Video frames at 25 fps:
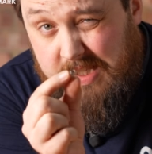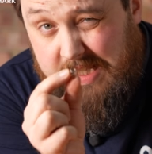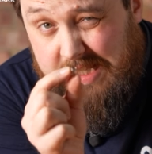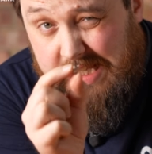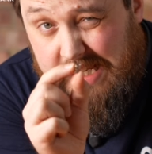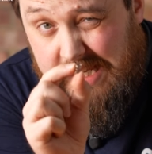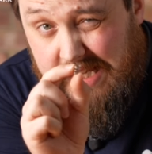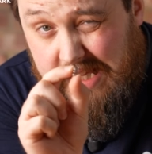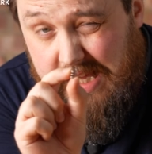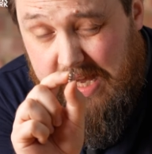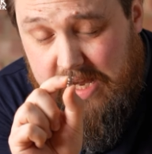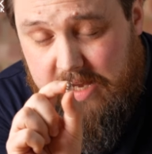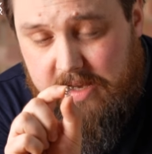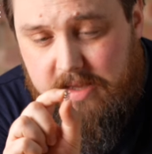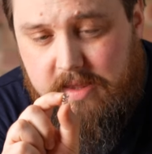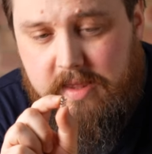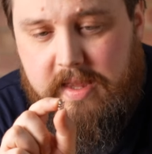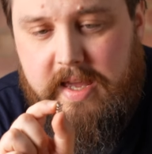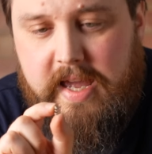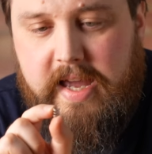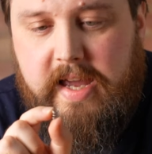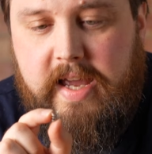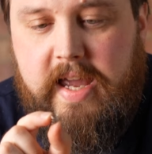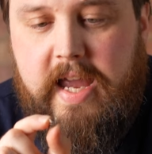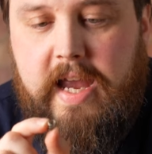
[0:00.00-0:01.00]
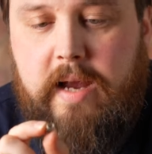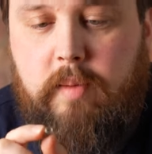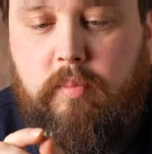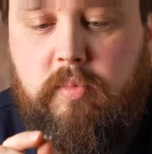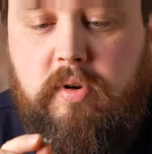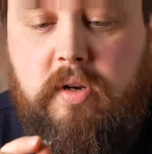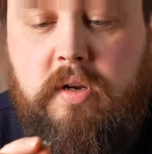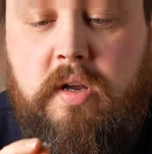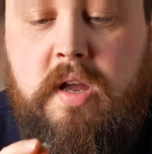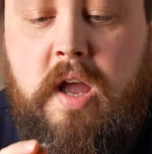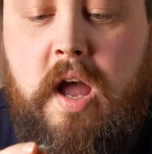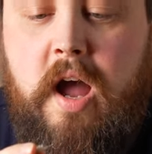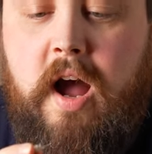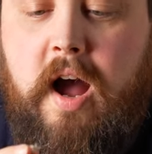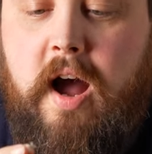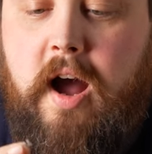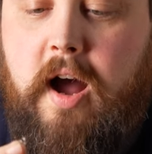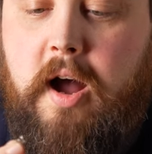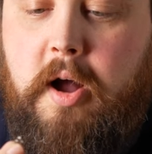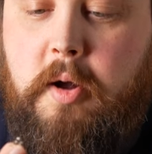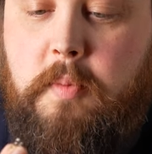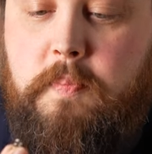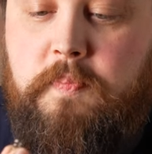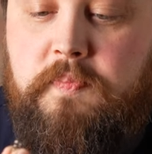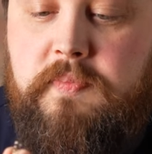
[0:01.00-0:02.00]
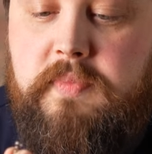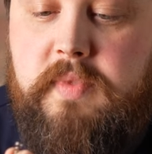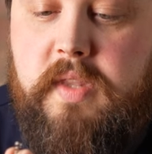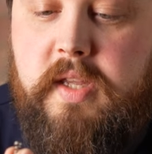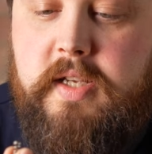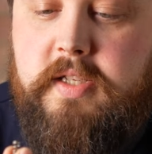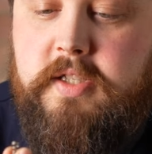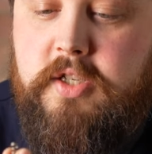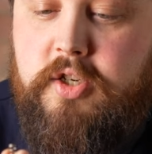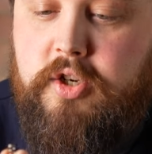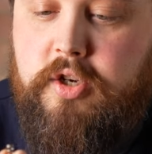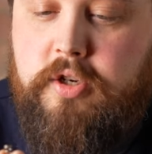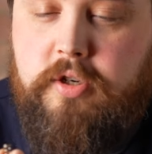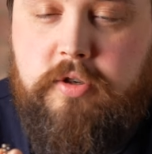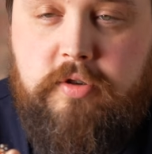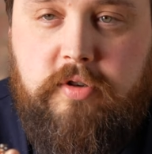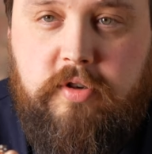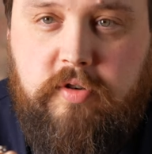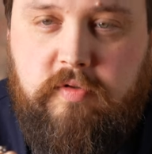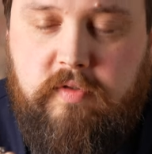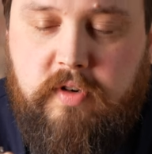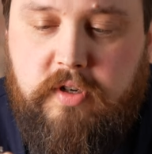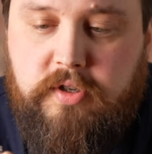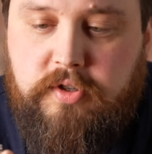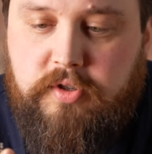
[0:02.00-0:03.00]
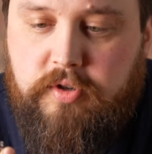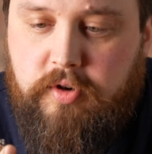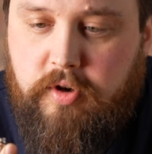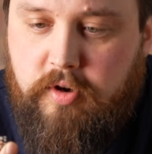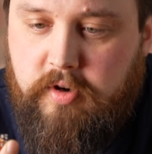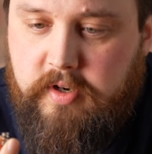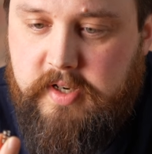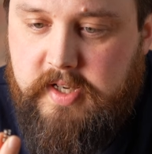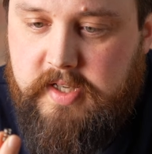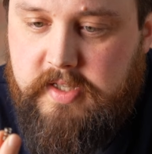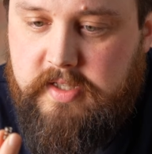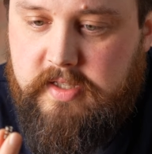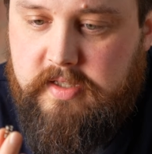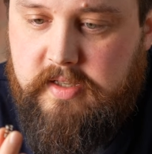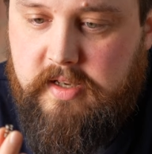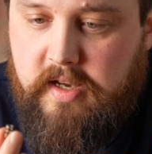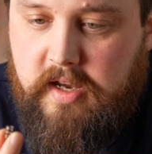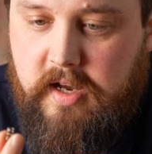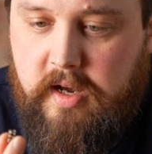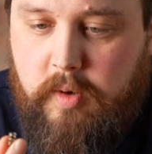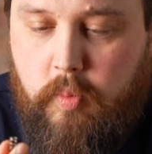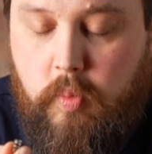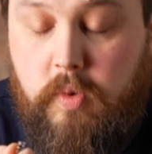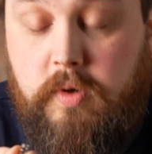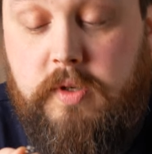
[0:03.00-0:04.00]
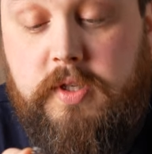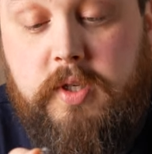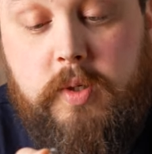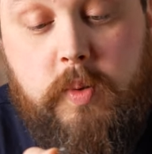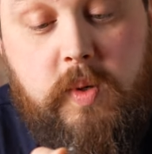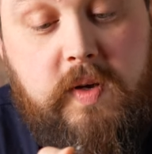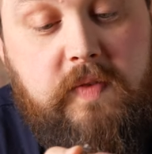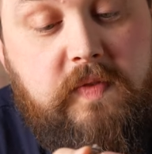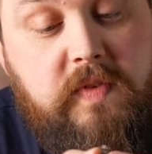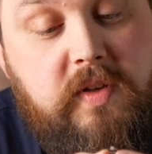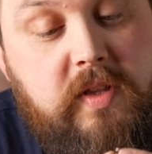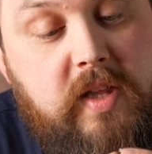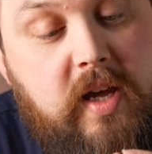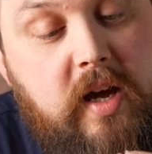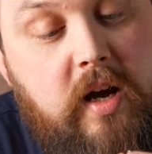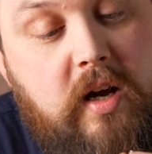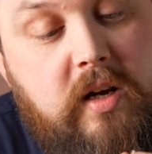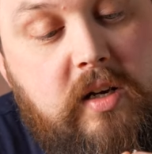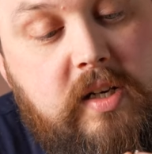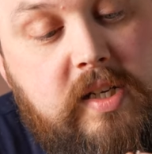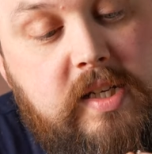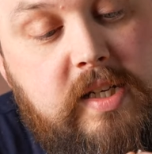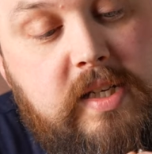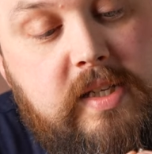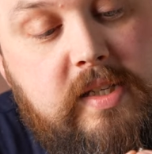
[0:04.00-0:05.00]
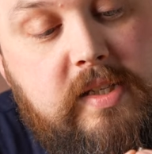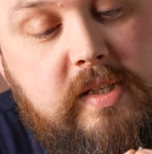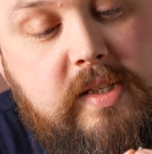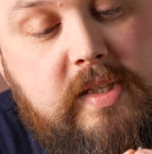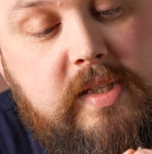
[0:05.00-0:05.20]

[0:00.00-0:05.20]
see that in that camera. There's no corrosion on it whatsoever that I could